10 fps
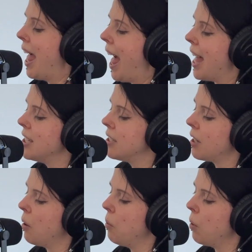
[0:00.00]
And
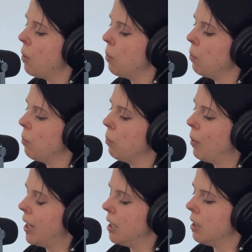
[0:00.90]
so
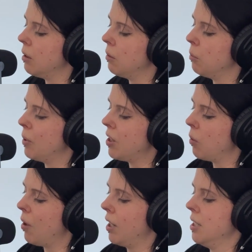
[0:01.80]
what the
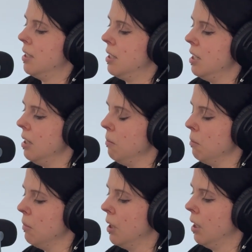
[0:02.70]
Quarkus team